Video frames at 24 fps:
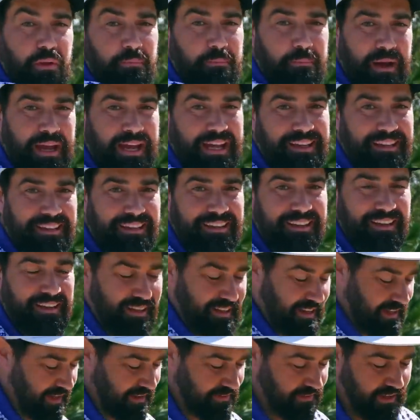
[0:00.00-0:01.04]
the back.
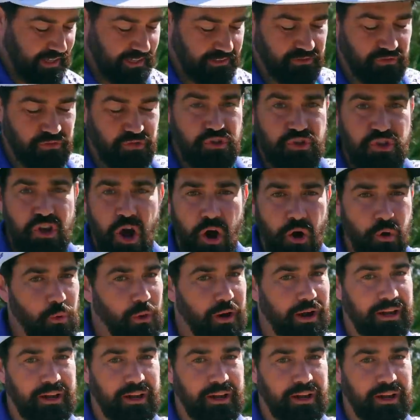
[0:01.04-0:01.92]
Makes and there's no way